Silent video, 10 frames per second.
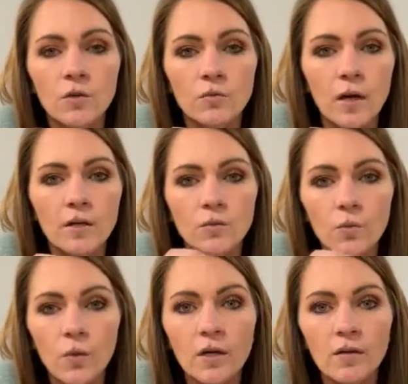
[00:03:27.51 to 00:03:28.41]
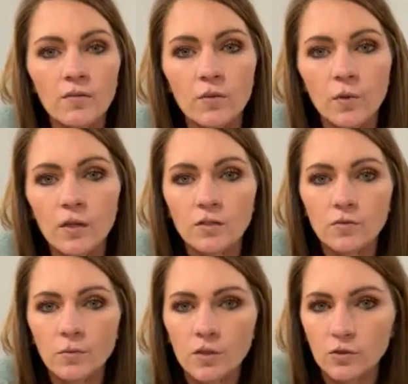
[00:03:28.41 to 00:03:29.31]
write one of the words
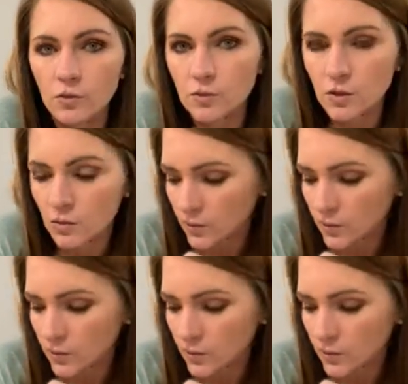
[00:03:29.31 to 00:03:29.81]
from the scripture,